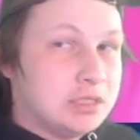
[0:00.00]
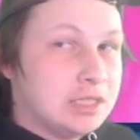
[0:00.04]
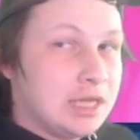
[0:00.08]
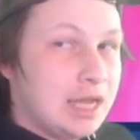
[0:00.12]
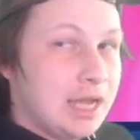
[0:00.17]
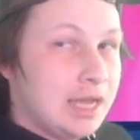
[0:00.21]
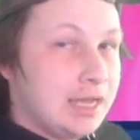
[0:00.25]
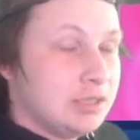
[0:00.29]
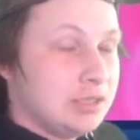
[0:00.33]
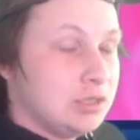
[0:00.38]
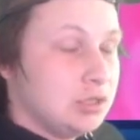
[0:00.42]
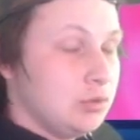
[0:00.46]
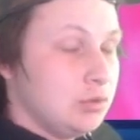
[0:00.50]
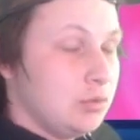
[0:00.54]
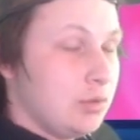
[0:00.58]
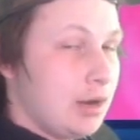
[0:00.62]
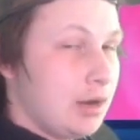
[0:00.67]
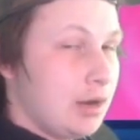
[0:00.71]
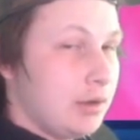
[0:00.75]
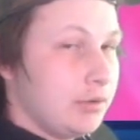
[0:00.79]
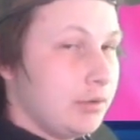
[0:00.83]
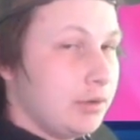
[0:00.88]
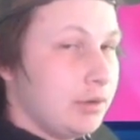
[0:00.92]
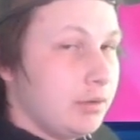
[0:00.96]
die to
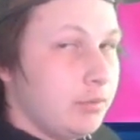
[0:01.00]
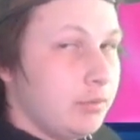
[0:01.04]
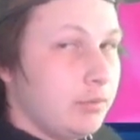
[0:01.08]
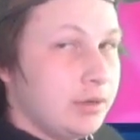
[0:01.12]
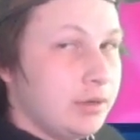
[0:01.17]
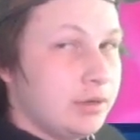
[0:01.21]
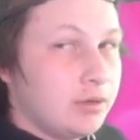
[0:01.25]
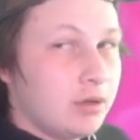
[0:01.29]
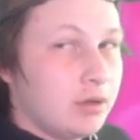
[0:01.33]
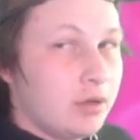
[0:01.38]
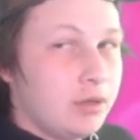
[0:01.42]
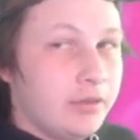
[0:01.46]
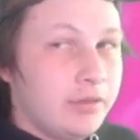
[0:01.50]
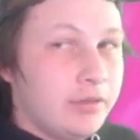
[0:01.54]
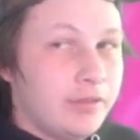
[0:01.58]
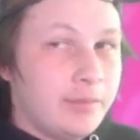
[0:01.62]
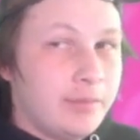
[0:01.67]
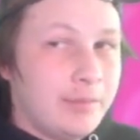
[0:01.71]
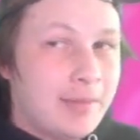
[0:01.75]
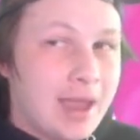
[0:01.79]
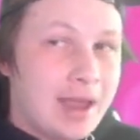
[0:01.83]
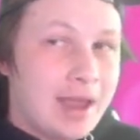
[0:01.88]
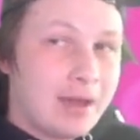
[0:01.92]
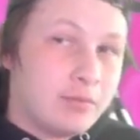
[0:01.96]
our, what do you call it, in the
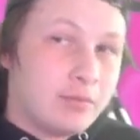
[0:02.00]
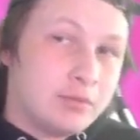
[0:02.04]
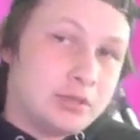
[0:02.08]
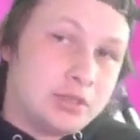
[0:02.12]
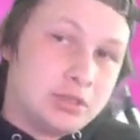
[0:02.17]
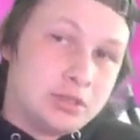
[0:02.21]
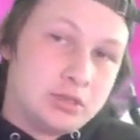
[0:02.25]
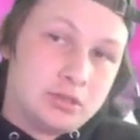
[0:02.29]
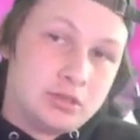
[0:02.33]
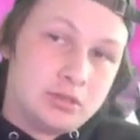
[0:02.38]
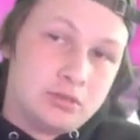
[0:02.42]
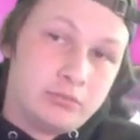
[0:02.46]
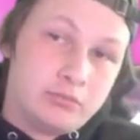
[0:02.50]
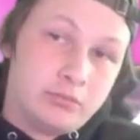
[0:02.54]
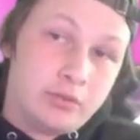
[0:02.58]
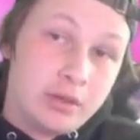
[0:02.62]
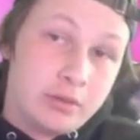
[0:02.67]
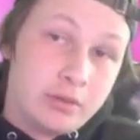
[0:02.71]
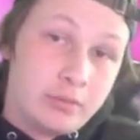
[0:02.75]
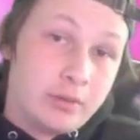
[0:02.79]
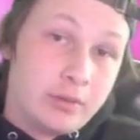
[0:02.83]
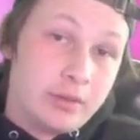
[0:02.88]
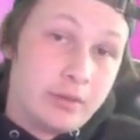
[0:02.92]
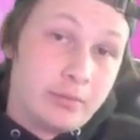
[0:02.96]
back, which is really,
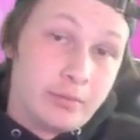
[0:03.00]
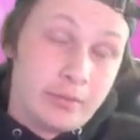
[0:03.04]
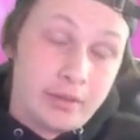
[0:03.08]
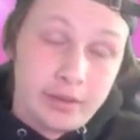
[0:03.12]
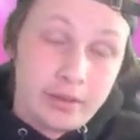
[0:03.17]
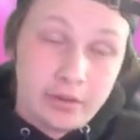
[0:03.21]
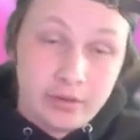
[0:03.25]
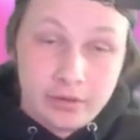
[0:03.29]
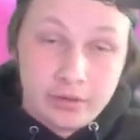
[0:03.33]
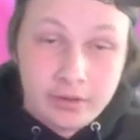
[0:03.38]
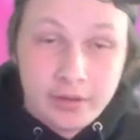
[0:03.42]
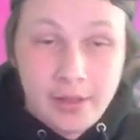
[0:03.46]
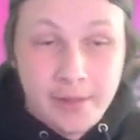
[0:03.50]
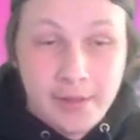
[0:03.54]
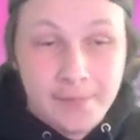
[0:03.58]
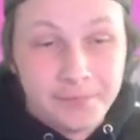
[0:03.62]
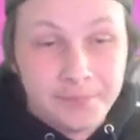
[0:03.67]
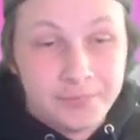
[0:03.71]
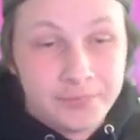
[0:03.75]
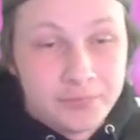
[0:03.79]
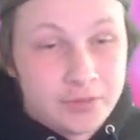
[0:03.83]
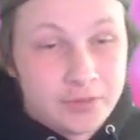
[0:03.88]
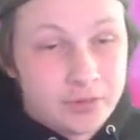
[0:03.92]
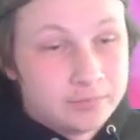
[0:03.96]
really, really good.
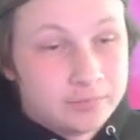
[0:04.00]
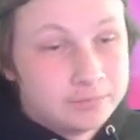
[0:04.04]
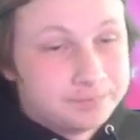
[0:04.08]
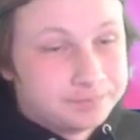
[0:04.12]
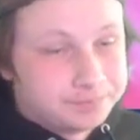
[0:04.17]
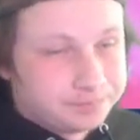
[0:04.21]
So